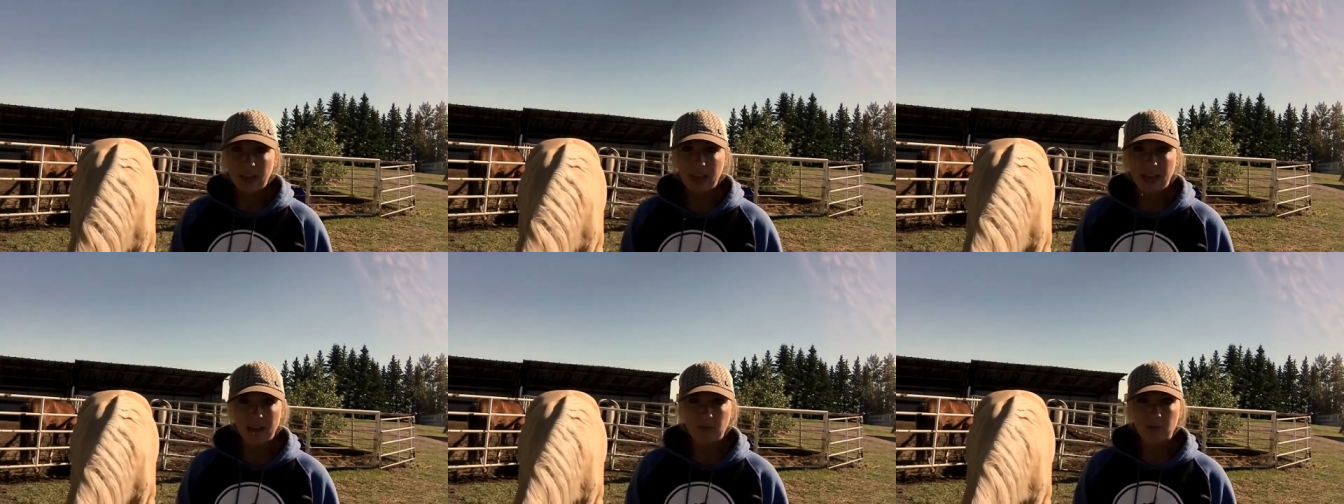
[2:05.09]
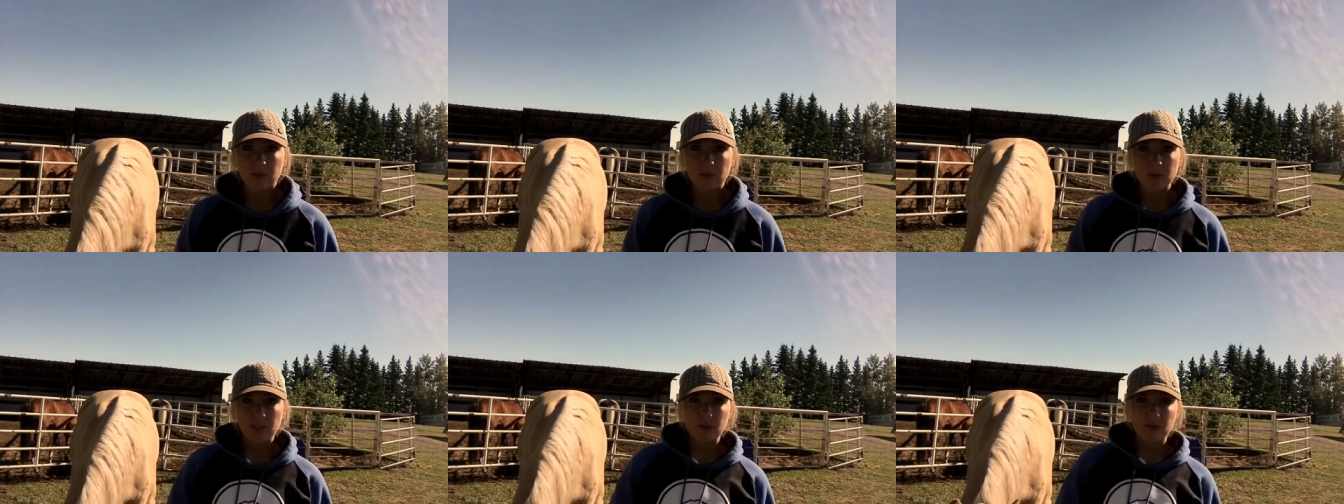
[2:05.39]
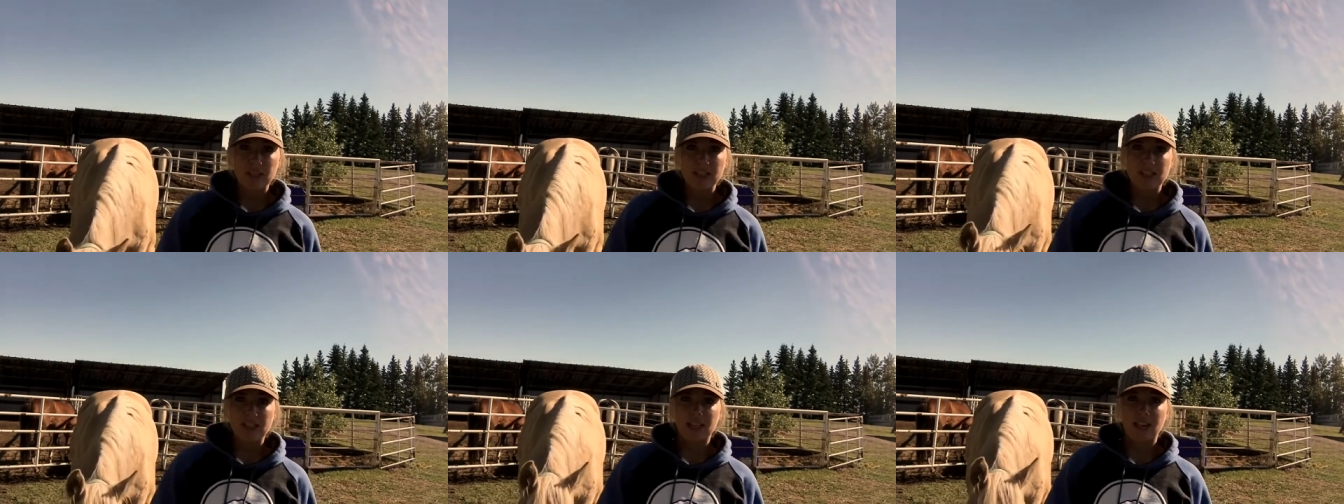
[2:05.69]
And one of the
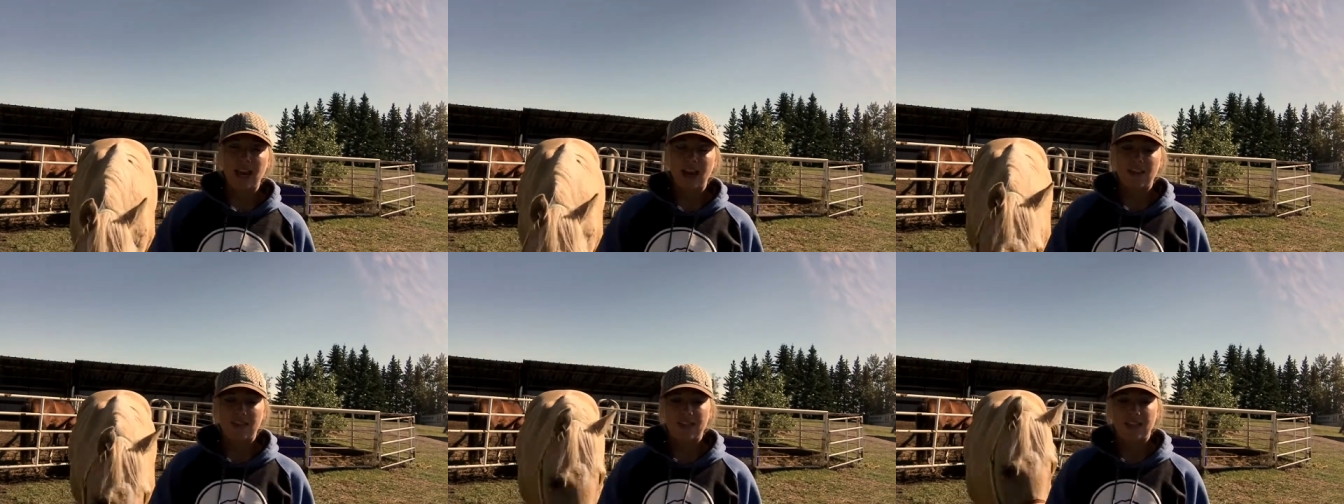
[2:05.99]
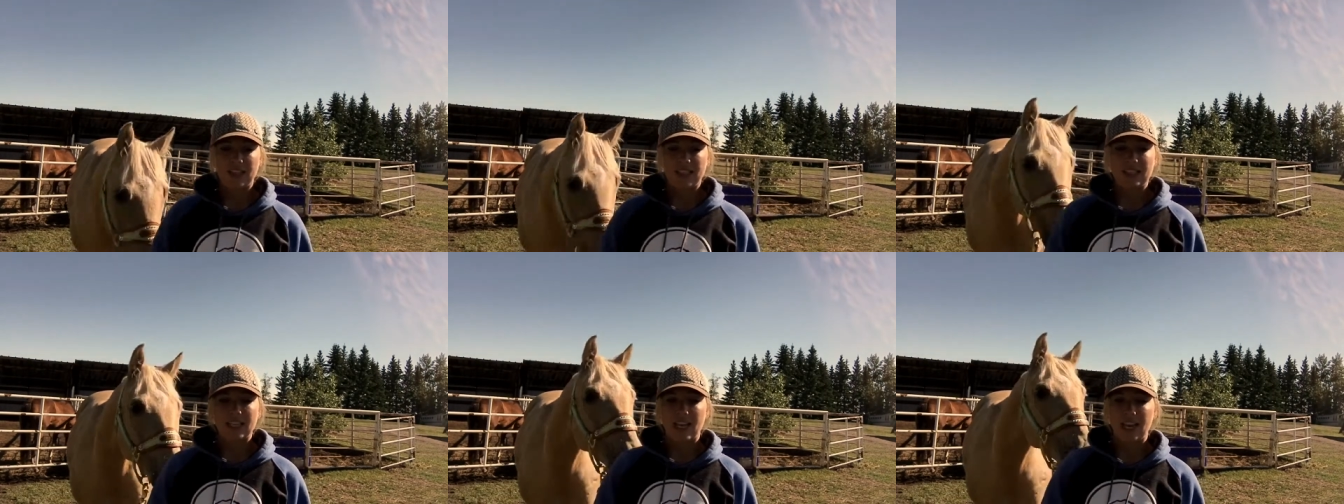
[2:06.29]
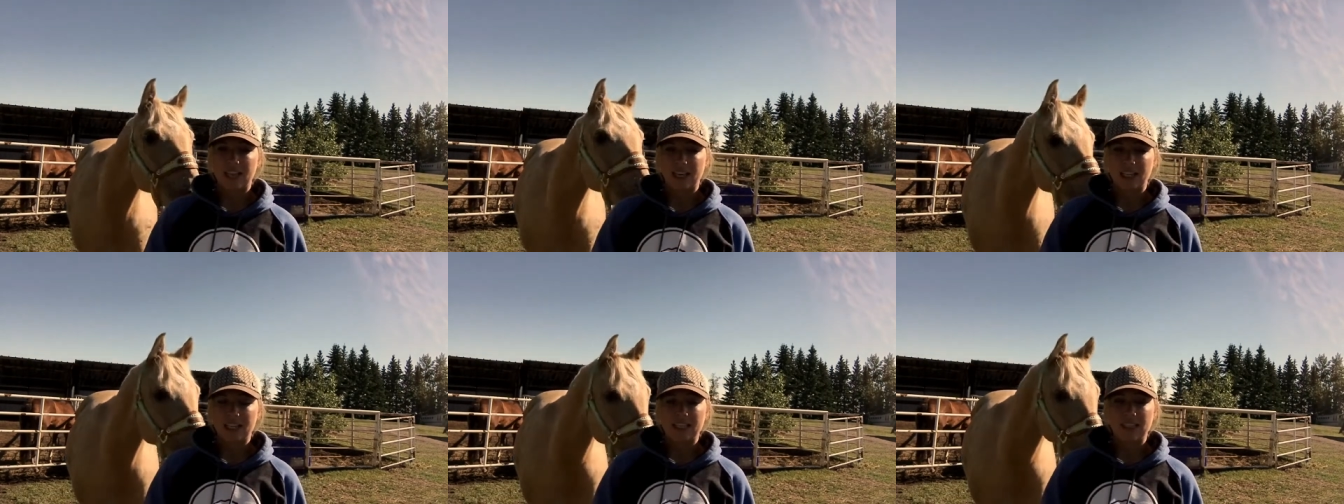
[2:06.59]
ways that I fix
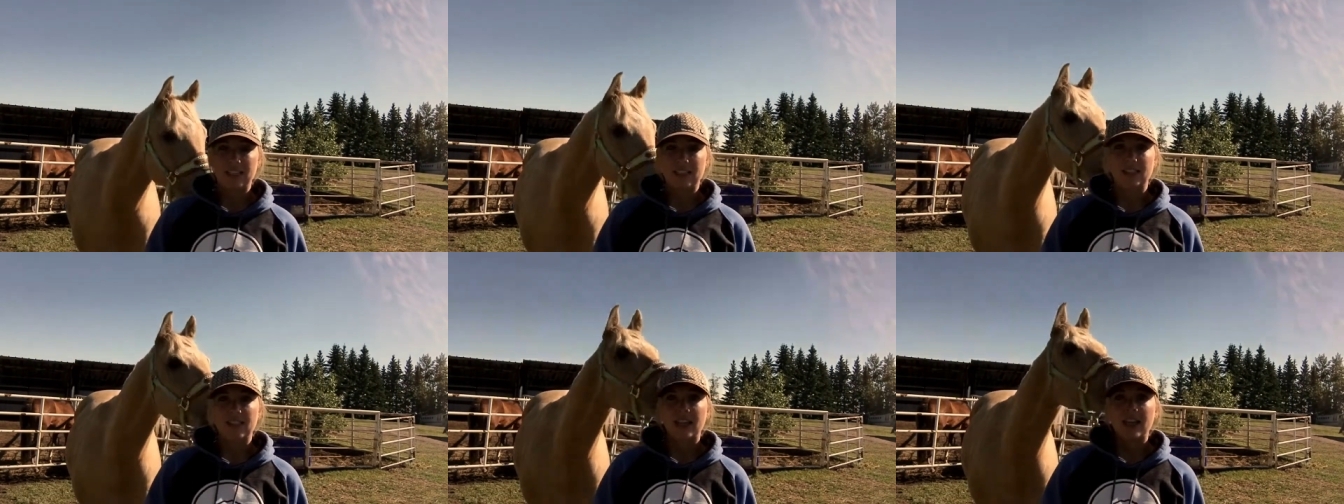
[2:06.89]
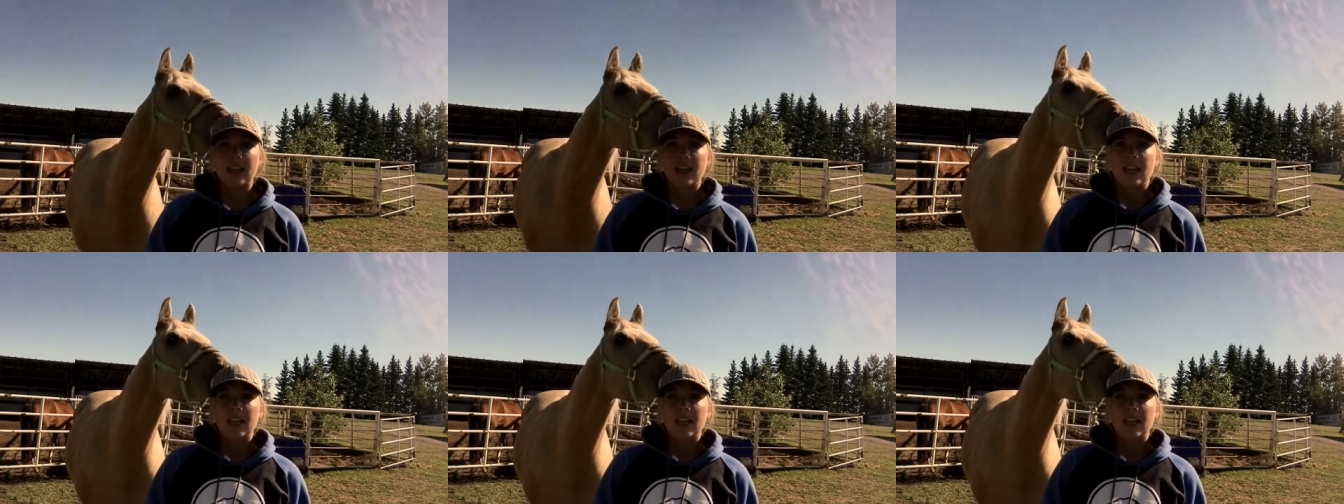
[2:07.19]
that is